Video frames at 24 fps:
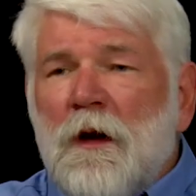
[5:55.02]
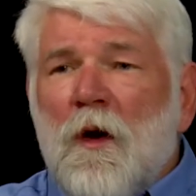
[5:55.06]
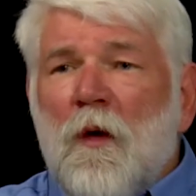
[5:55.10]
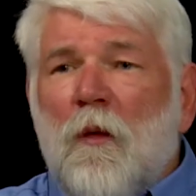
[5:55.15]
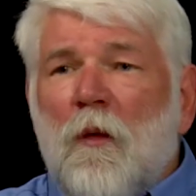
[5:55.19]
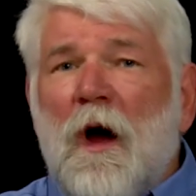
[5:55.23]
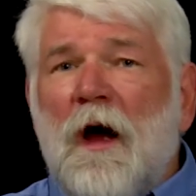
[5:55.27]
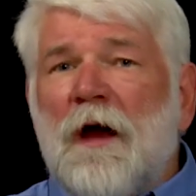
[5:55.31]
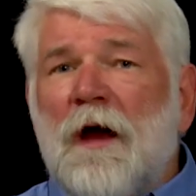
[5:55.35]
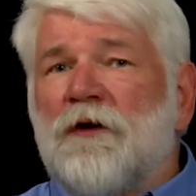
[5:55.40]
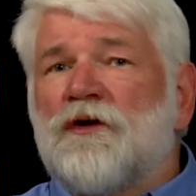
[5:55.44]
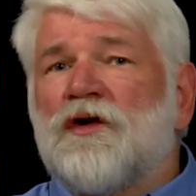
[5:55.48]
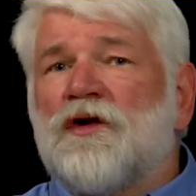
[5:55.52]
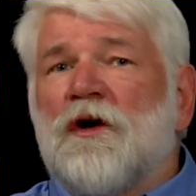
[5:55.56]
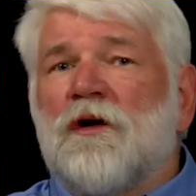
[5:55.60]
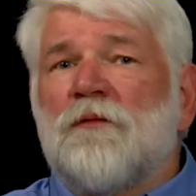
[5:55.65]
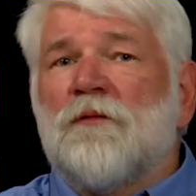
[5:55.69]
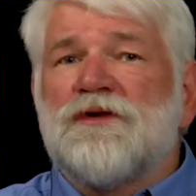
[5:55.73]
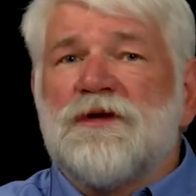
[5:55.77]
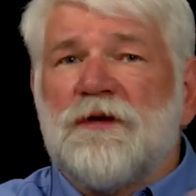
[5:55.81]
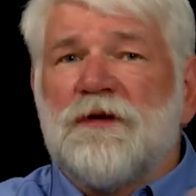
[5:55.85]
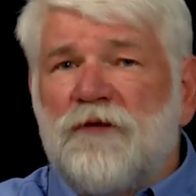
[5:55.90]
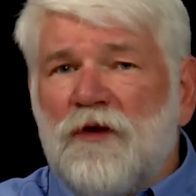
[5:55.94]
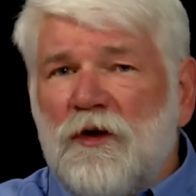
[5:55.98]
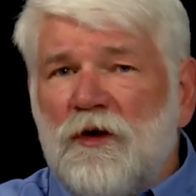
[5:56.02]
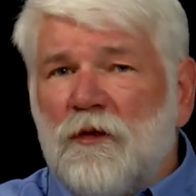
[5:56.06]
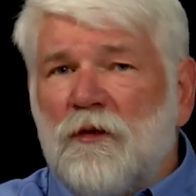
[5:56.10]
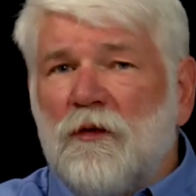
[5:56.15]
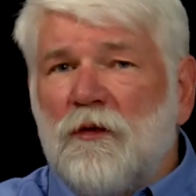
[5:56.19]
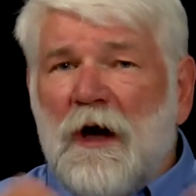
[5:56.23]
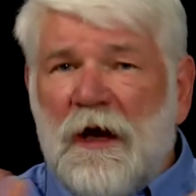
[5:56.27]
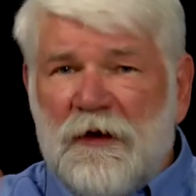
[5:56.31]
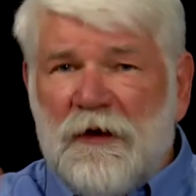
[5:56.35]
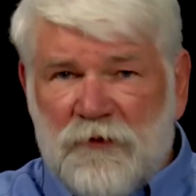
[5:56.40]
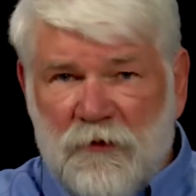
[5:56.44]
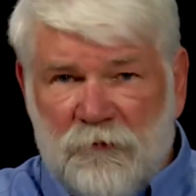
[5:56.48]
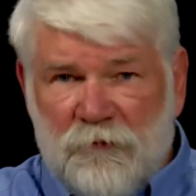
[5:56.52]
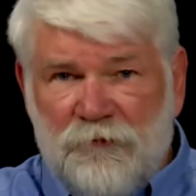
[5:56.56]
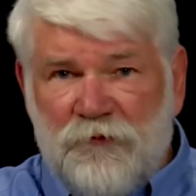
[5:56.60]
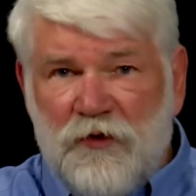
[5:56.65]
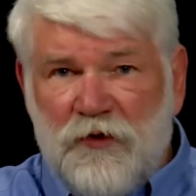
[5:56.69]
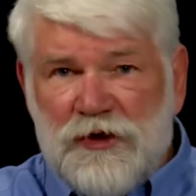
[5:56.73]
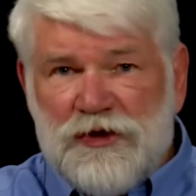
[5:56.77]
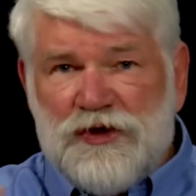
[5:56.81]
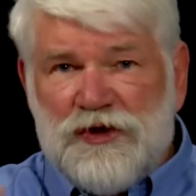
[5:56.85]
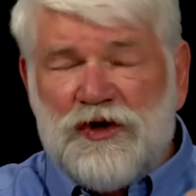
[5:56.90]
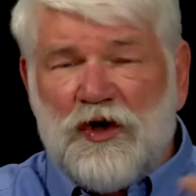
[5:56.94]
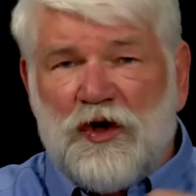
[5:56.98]
Well, in terms of you as a
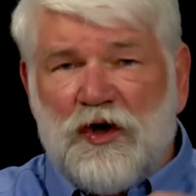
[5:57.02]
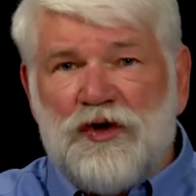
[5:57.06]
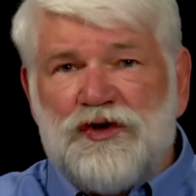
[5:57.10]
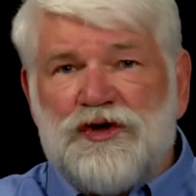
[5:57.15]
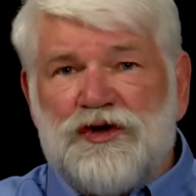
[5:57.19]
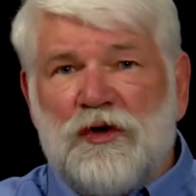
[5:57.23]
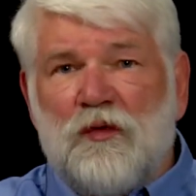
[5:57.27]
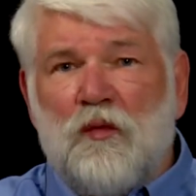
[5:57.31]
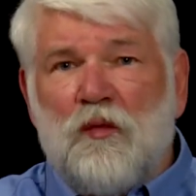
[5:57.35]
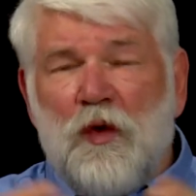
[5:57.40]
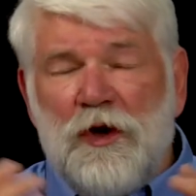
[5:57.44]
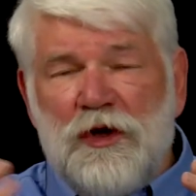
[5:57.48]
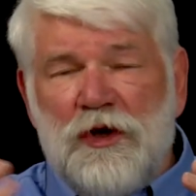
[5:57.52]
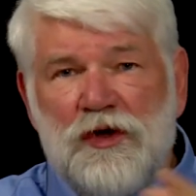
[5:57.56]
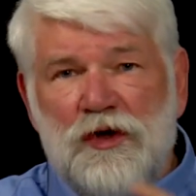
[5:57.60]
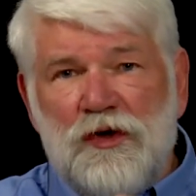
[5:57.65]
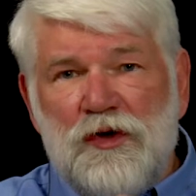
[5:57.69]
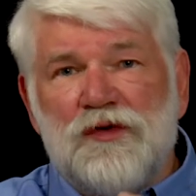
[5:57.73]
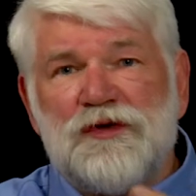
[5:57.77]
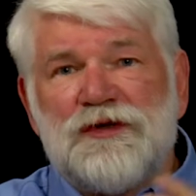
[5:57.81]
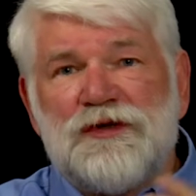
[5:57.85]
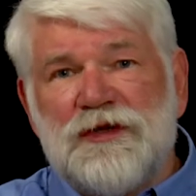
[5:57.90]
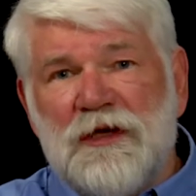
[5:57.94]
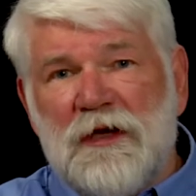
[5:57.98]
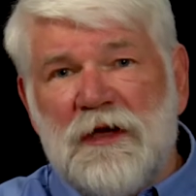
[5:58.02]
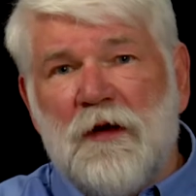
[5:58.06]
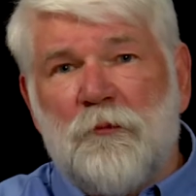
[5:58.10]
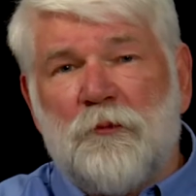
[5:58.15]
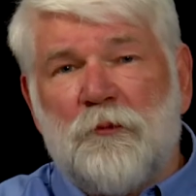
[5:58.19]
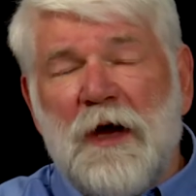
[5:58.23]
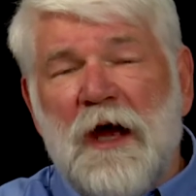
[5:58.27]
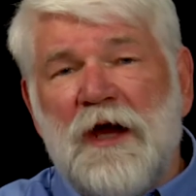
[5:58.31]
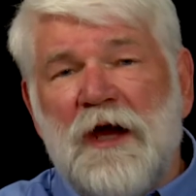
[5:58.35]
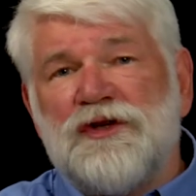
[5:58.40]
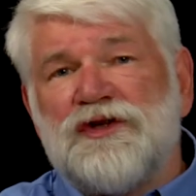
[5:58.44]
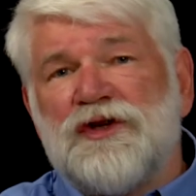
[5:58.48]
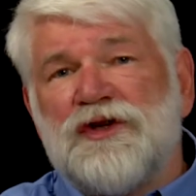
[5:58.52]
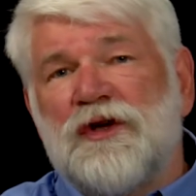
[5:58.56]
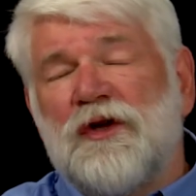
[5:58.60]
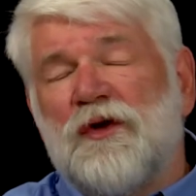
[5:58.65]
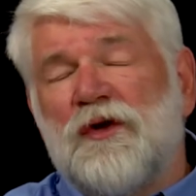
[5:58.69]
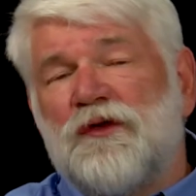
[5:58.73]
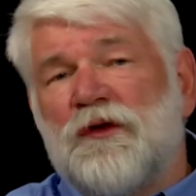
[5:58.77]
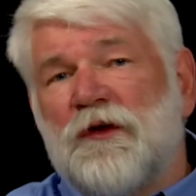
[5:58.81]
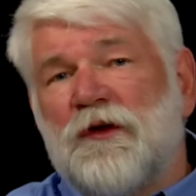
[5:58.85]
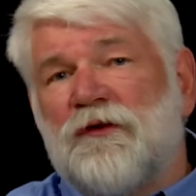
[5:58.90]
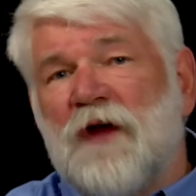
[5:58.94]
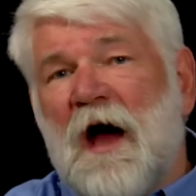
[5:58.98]
foot surgeon, when you see a patient
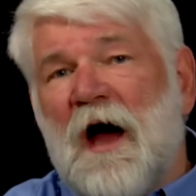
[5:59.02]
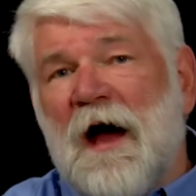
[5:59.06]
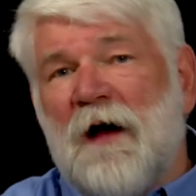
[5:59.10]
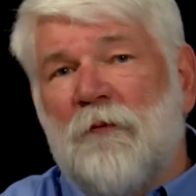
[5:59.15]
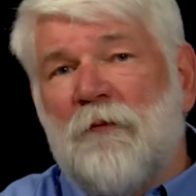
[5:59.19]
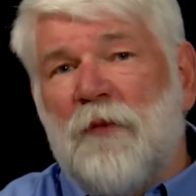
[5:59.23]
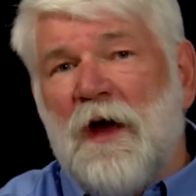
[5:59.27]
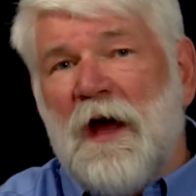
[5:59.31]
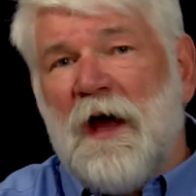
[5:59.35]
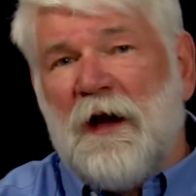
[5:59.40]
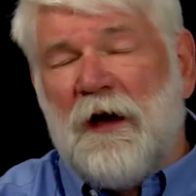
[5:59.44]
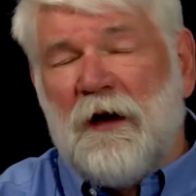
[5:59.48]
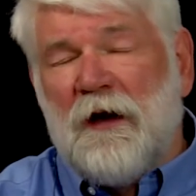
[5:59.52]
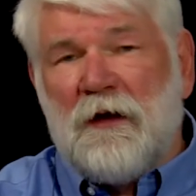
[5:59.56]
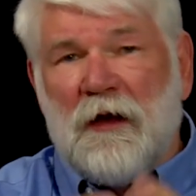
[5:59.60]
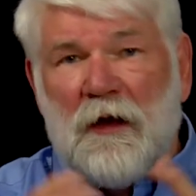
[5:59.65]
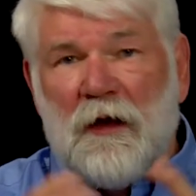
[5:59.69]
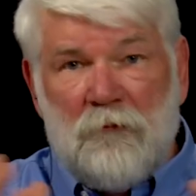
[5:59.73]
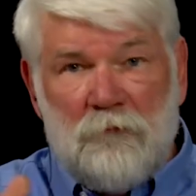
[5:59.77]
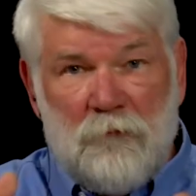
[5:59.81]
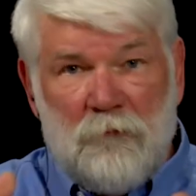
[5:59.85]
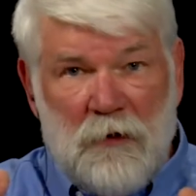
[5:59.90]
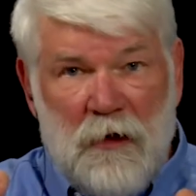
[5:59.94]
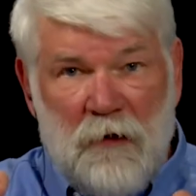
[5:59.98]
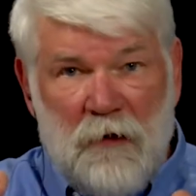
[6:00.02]
who's a diabetic and,